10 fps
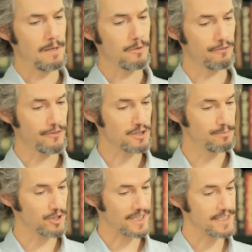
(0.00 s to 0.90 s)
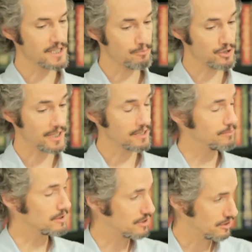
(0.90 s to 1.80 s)
But the first book is
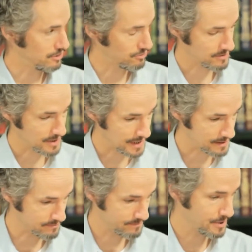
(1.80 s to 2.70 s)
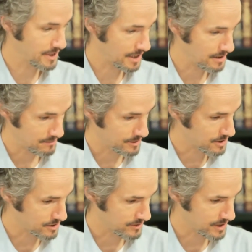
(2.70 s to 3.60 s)
presentable to children, and particularly
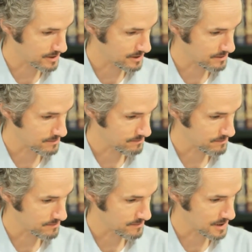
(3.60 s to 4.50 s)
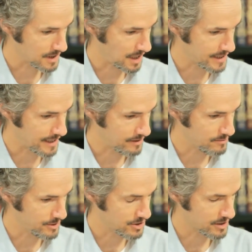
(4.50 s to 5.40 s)
because of this
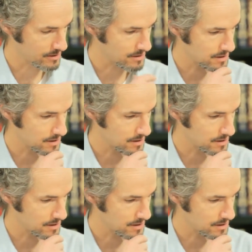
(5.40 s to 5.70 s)
tied-down image, it